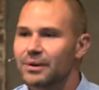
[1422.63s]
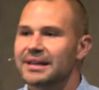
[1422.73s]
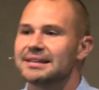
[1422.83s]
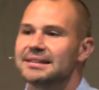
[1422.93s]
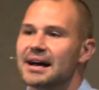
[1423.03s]
What
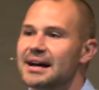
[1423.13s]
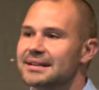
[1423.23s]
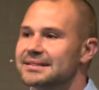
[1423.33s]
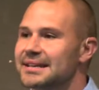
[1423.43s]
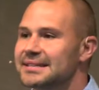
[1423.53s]
he
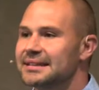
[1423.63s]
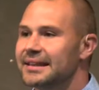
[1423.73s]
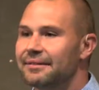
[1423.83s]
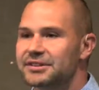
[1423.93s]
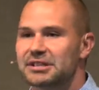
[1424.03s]
does is he
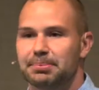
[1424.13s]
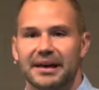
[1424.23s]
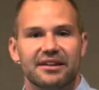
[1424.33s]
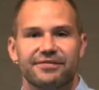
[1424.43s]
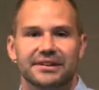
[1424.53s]
levels the
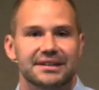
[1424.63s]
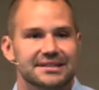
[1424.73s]
playing field,